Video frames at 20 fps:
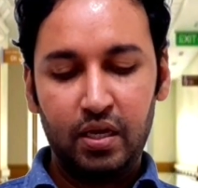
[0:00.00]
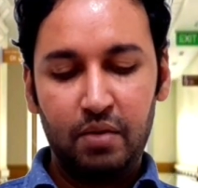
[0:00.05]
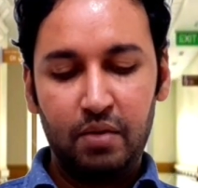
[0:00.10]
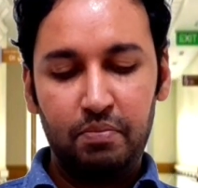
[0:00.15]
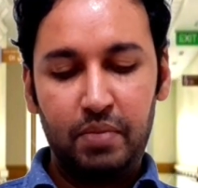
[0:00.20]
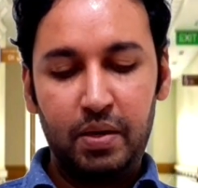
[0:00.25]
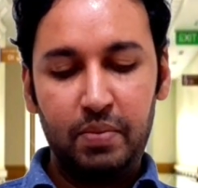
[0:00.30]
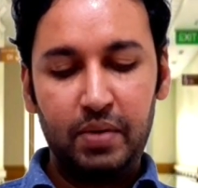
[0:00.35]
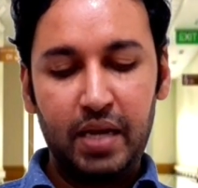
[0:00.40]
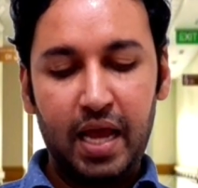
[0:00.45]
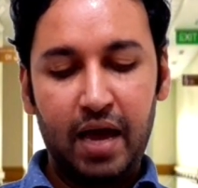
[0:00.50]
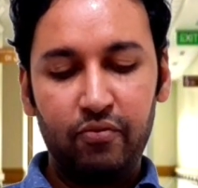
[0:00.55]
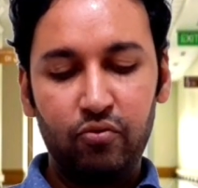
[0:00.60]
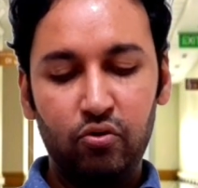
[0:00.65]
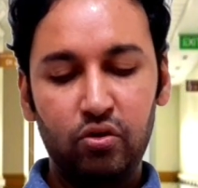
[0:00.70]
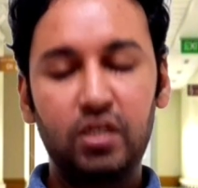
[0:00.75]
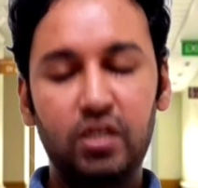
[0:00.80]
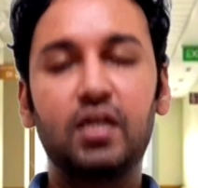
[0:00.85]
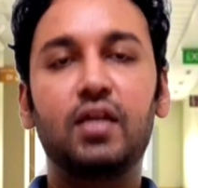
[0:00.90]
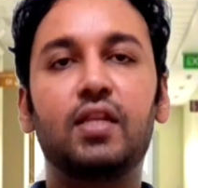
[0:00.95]
People have
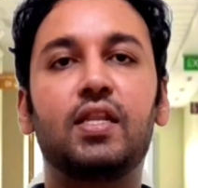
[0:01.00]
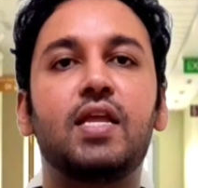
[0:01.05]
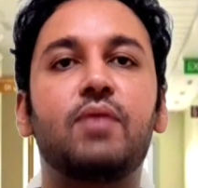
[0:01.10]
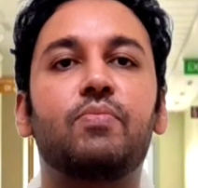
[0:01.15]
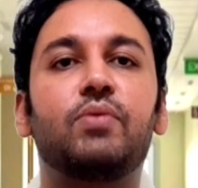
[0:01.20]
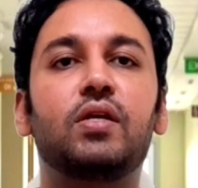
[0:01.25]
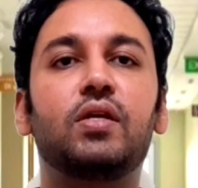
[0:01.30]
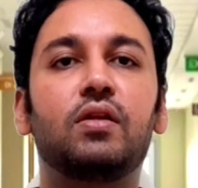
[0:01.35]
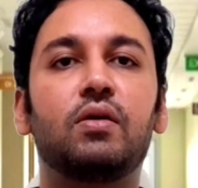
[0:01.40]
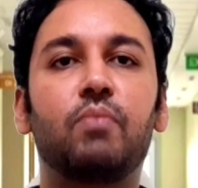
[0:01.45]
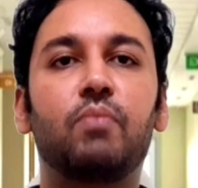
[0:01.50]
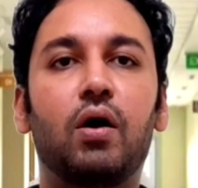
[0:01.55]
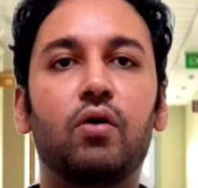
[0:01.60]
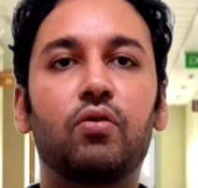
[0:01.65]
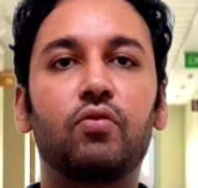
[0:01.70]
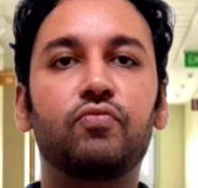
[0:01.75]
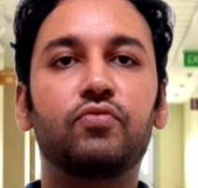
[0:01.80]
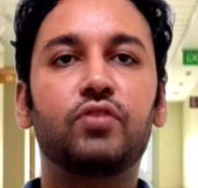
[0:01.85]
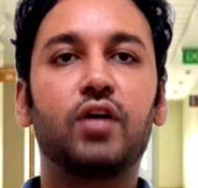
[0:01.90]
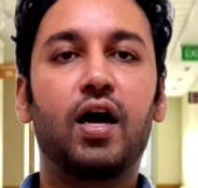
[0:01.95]
only a limited amount
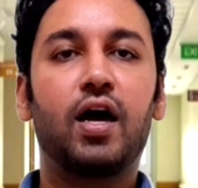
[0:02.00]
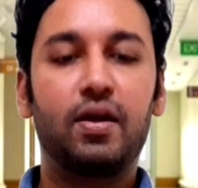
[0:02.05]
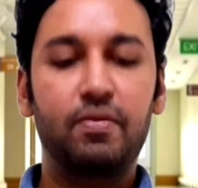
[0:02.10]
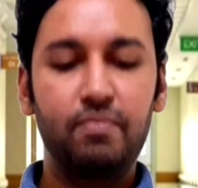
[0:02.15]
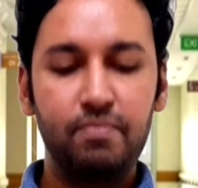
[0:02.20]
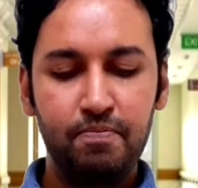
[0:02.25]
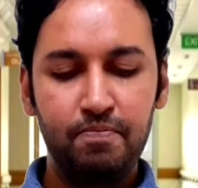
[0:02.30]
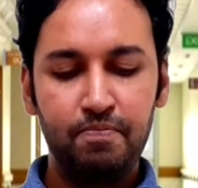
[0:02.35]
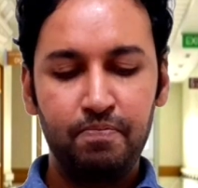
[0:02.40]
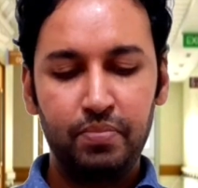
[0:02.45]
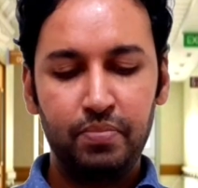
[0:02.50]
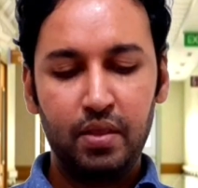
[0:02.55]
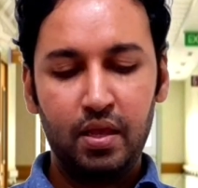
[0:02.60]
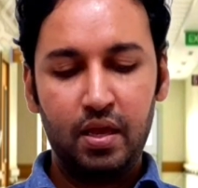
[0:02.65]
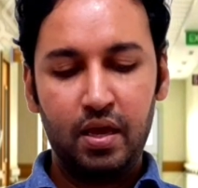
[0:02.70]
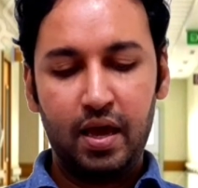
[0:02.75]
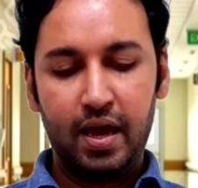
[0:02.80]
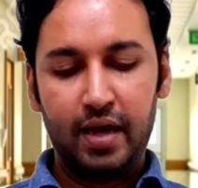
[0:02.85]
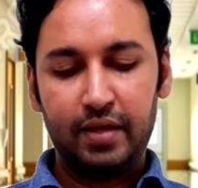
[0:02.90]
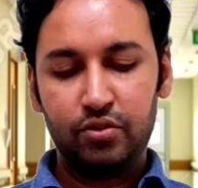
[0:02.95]
of time,
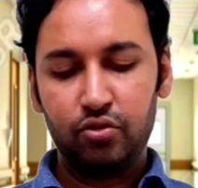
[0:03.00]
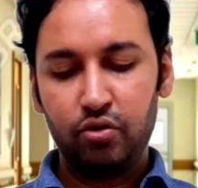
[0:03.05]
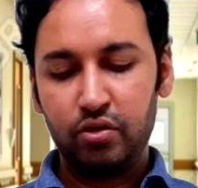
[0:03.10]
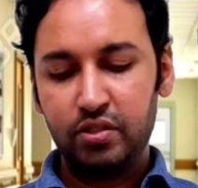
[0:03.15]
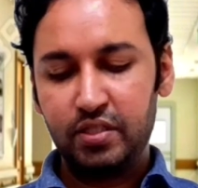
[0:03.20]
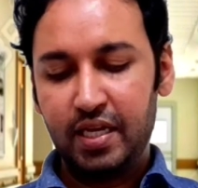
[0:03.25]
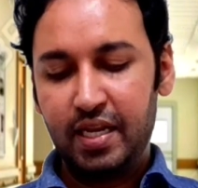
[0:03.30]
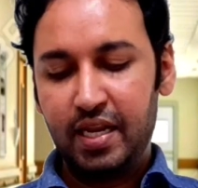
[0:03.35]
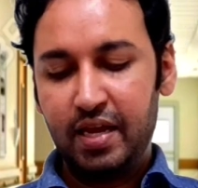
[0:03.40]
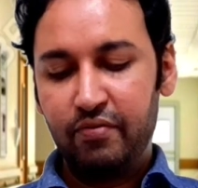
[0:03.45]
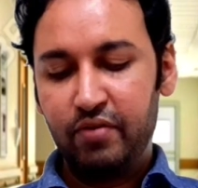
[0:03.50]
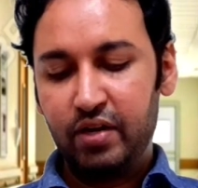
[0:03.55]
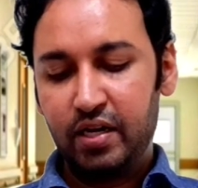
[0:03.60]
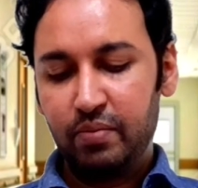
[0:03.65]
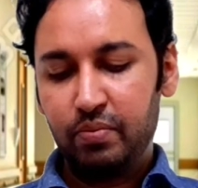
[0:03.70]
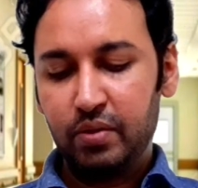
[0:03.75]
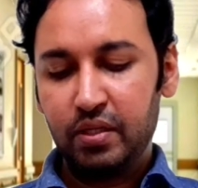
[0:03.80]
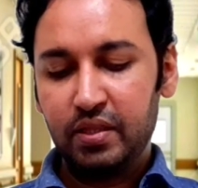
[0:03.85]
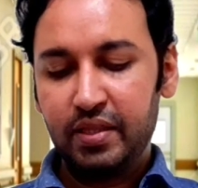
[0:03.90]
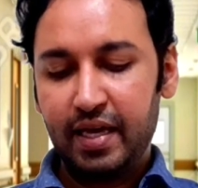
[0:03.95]
and so it's
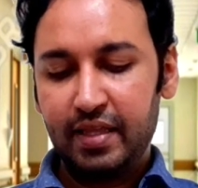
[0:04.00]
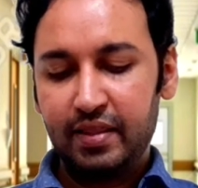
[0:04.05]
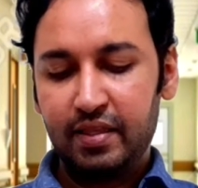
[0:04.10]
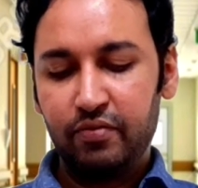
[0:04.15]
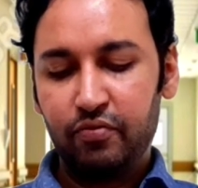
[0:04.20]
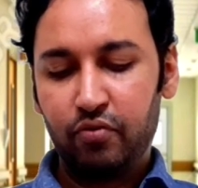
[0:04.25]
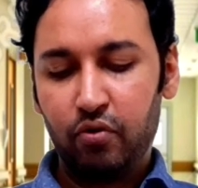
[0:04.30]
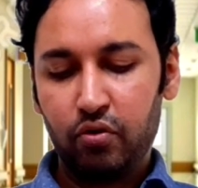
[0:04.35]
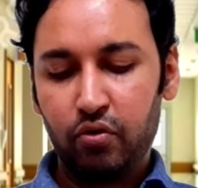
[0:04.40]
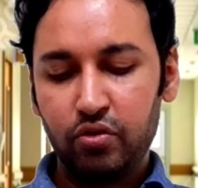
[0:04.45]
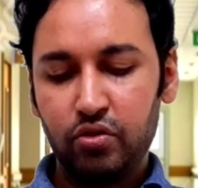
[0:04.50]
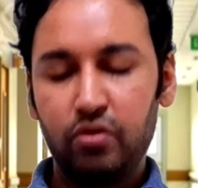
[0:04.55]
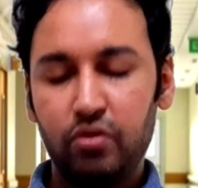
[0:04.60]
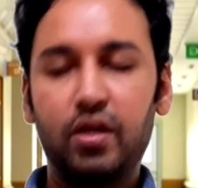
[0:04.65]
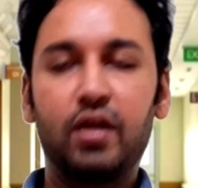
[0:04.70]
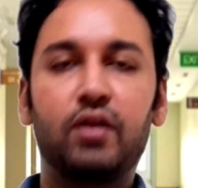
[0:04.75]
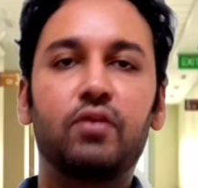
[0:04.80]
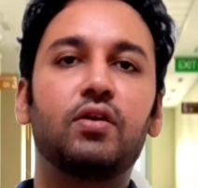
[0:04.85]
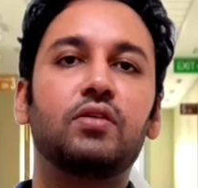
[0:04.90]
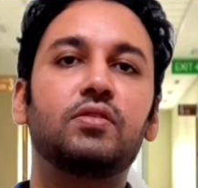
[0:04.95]
inevitable that they focus on
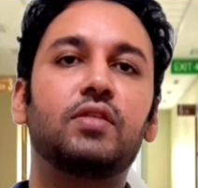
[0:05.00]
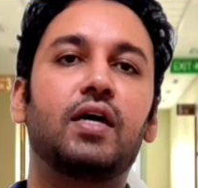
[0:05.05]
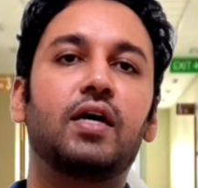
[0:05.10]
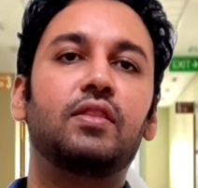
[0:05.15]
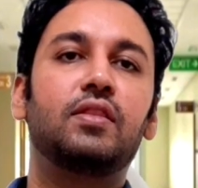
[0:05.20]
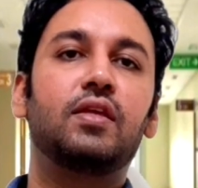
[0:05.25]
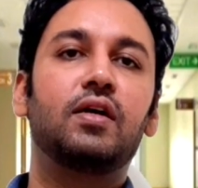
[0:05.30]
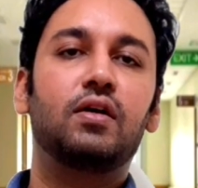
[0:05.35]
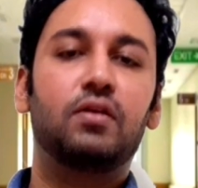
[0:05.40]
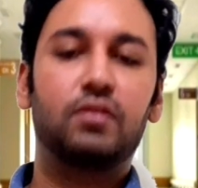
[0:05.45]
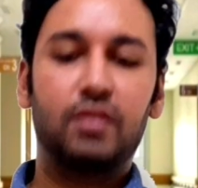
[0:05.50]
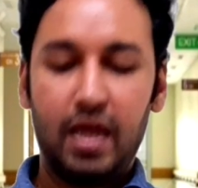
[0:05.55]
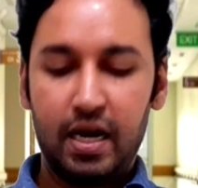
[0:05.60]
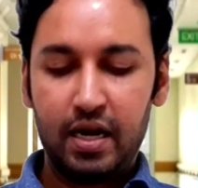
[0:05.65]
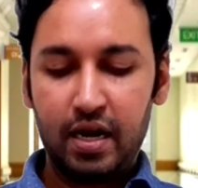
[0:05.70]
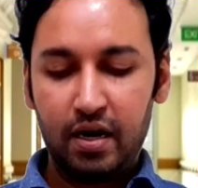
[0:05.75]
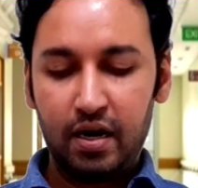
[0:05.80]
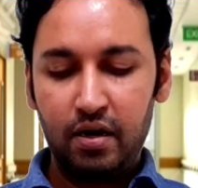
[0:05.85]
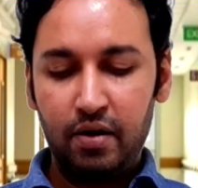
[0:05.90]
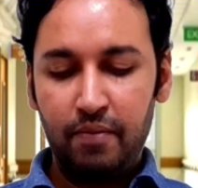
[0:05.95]
areas that
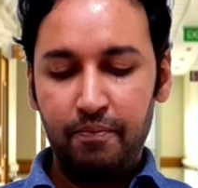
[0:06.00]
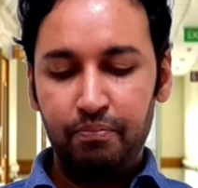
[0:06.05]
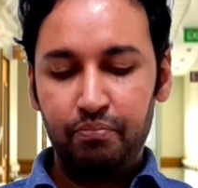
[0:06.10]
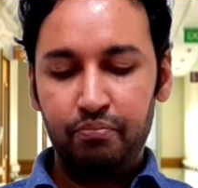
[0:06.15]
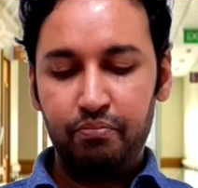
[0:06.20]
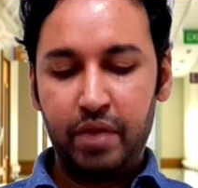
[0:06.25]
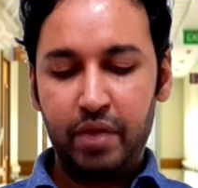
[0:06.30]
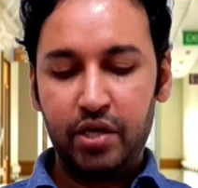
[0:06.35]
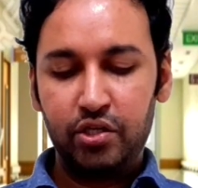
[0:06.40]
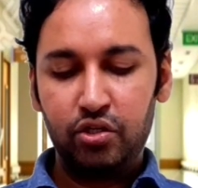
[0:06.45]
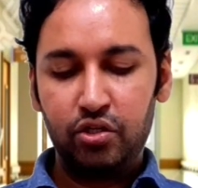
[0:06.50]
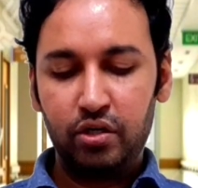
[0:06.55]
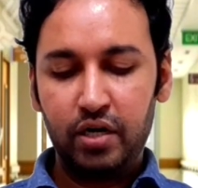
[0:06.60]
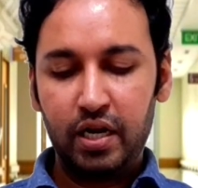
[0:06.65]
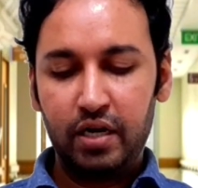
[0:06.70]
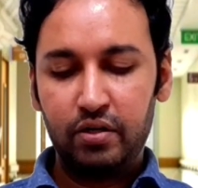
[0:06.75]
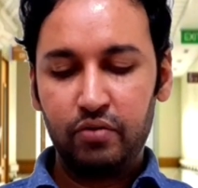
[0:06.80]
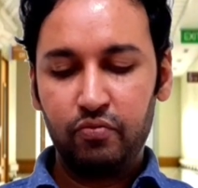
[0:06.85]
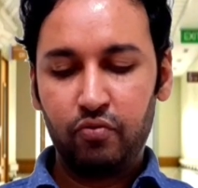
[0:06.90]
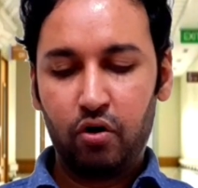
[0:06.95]
are measured and
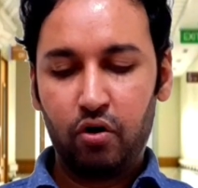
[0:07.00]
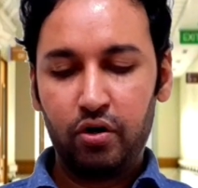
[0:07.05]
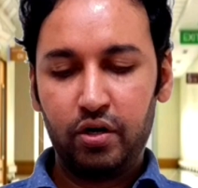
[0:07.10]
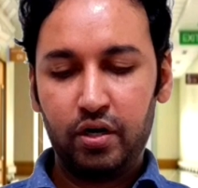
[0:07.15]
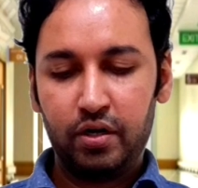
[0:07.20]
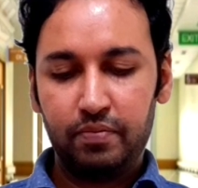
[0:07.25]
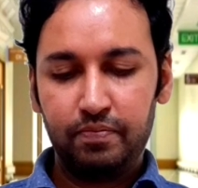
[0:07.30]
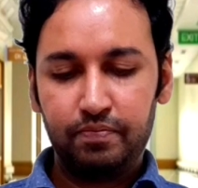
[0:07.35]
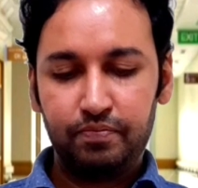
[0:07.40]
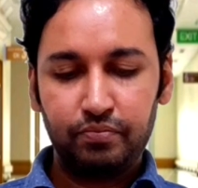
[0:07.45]
rewarded.